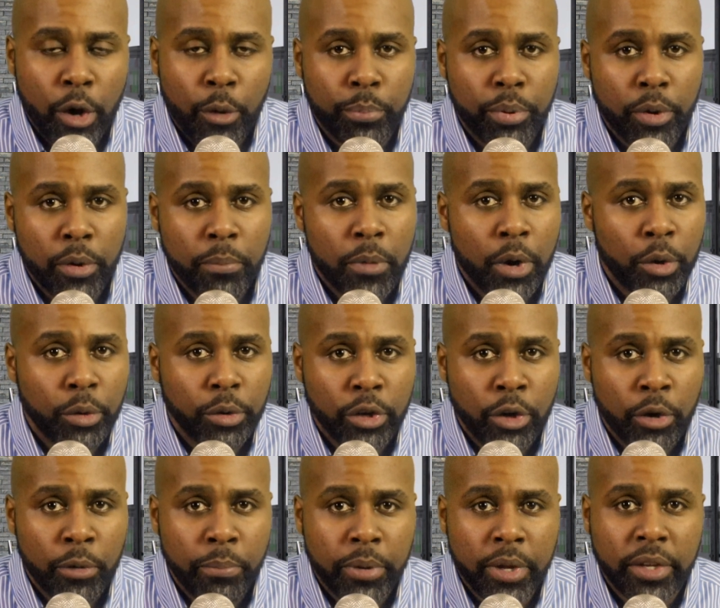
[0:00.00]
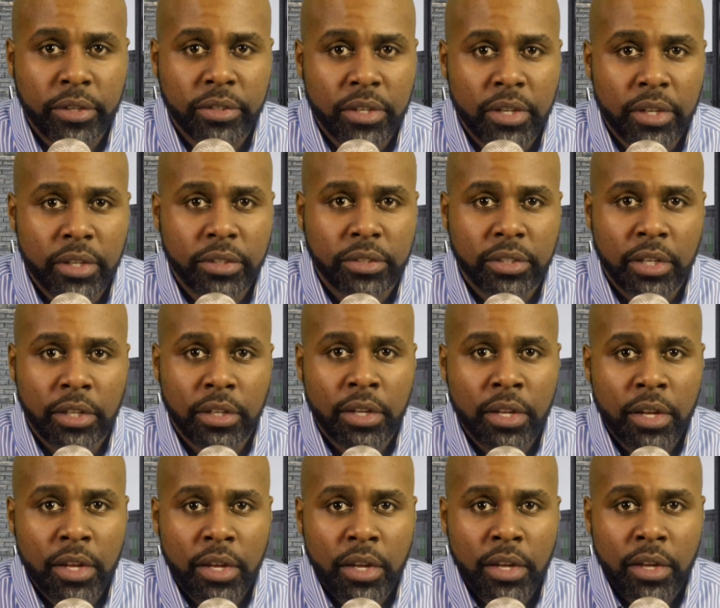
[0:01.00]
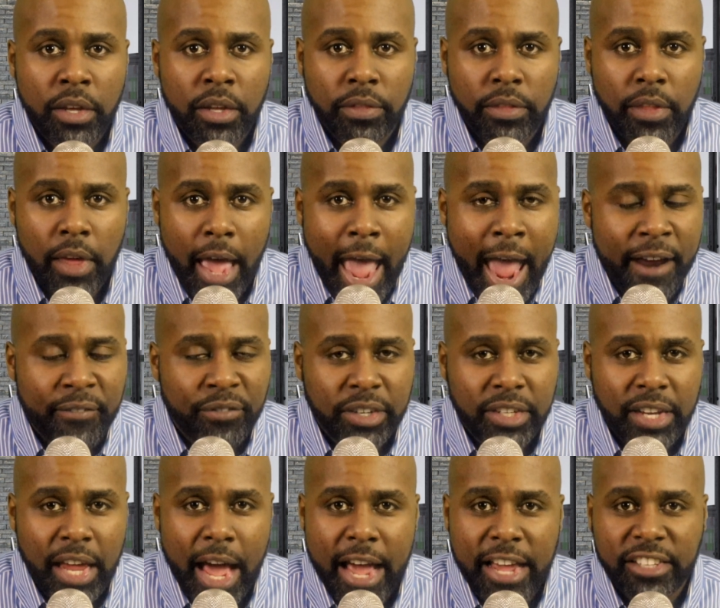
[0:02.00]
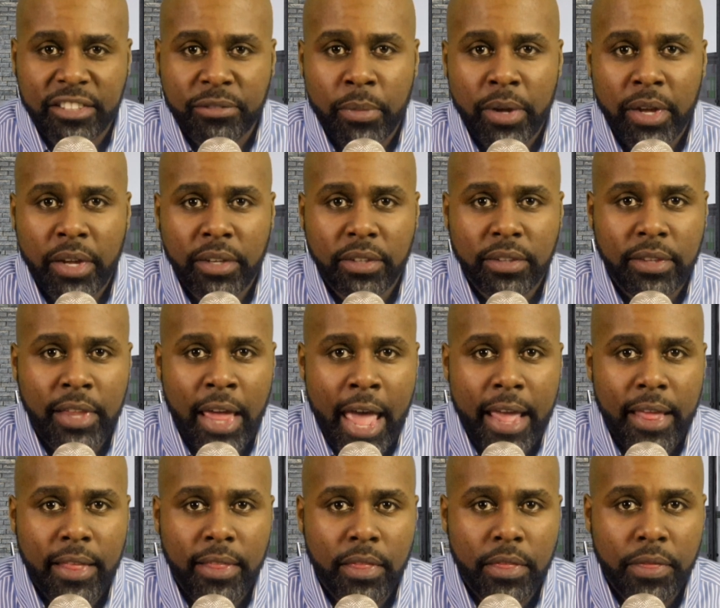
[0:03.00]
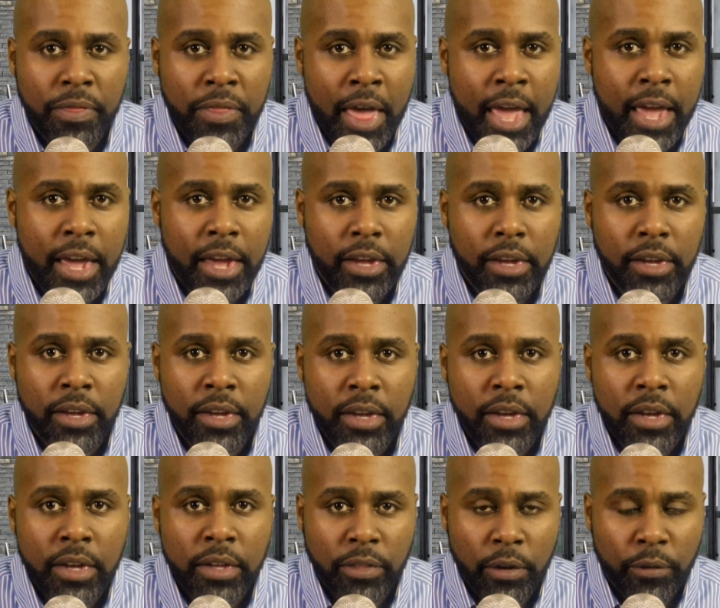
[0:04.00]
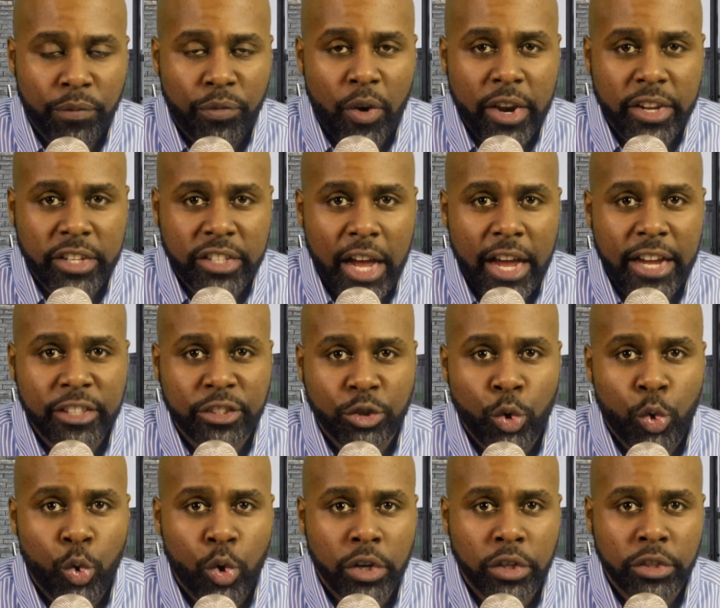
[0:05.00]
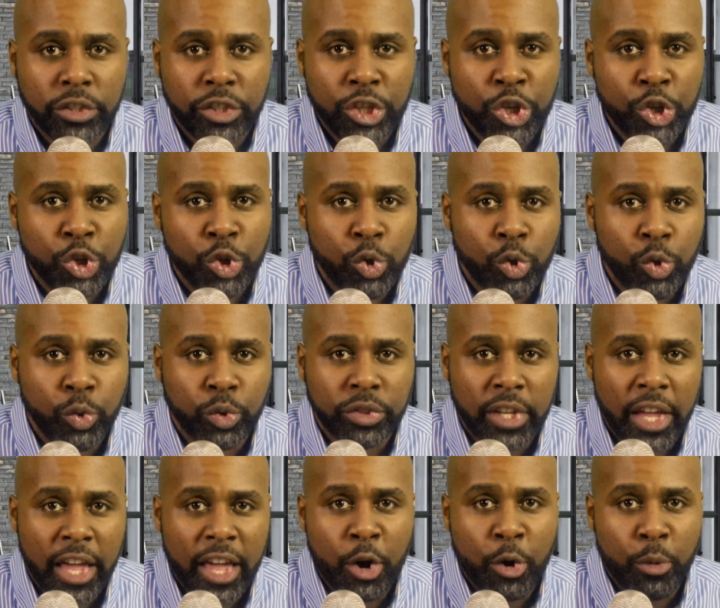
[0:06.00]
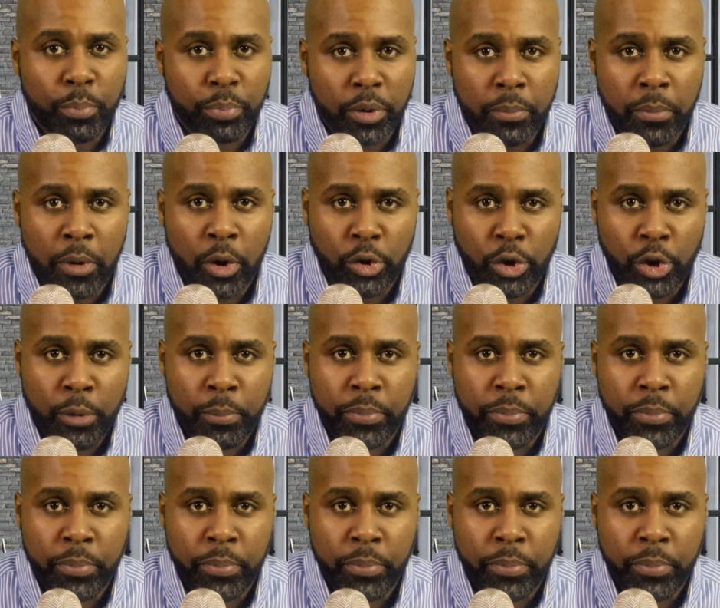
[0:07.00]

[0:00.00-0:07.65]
promote your business, and the advertisement that the franchisors use to help promote your